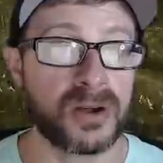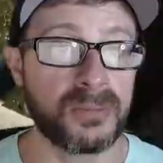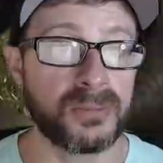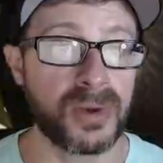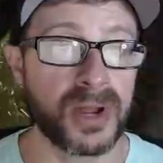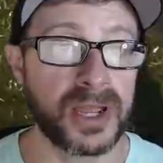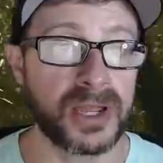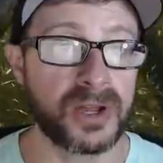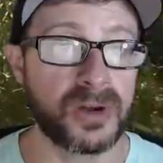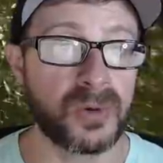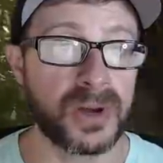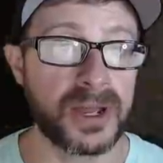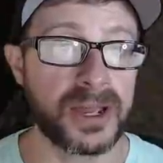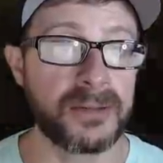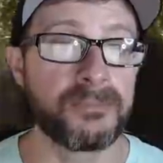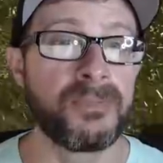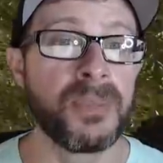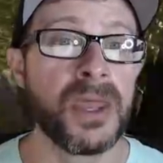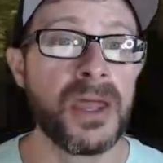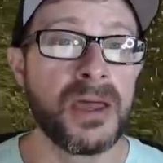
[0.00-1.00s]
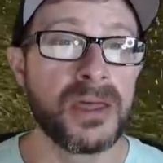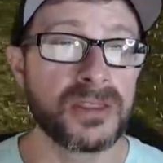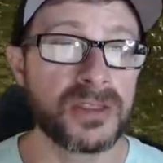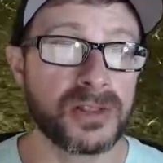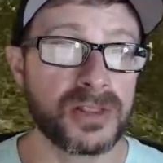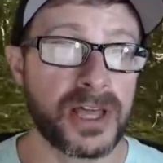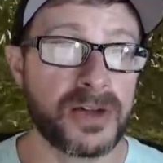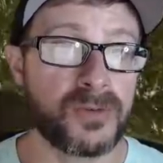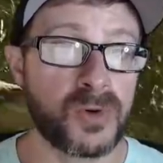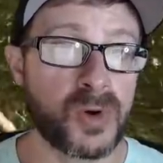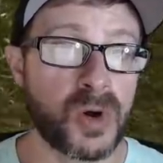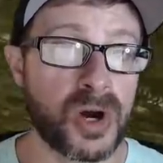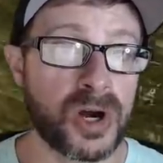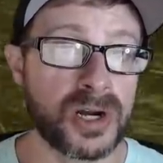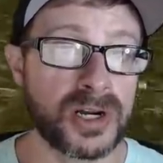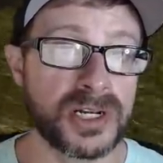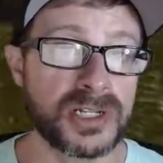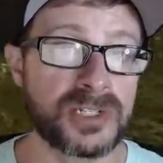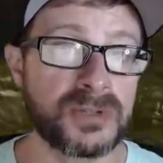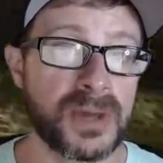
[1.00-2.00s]
on Breakaway. The level
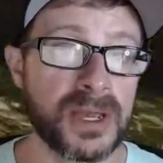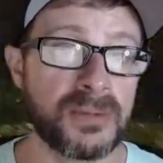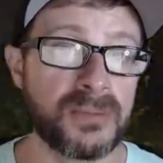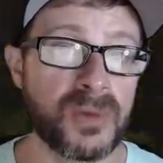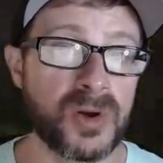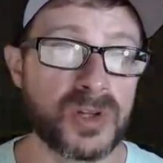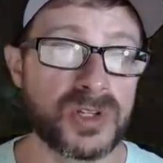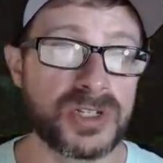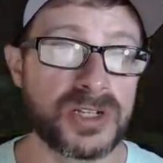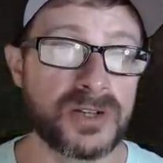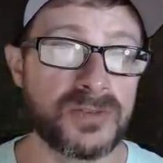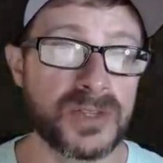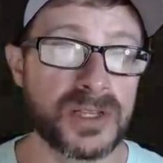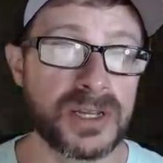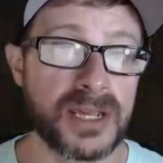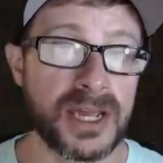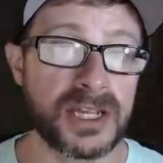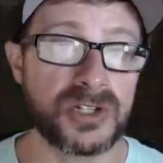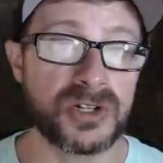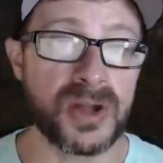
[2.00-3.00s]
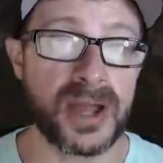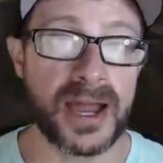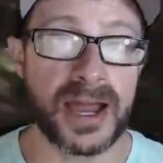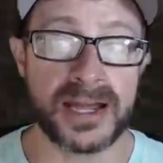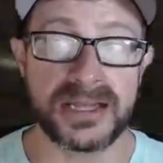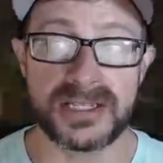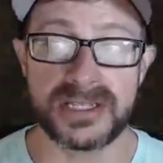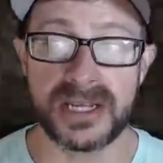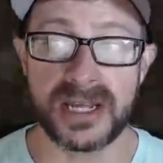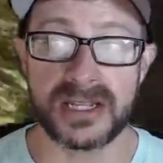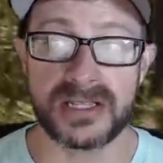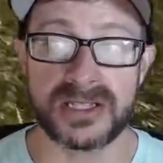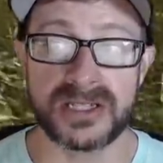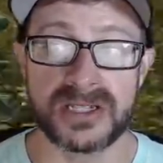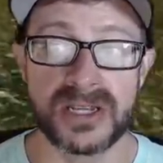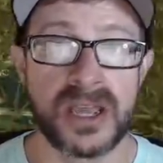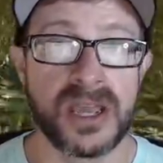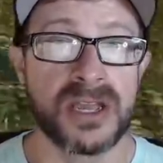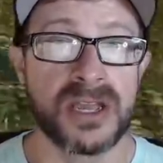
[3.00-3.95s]
artists make most of the nature assets,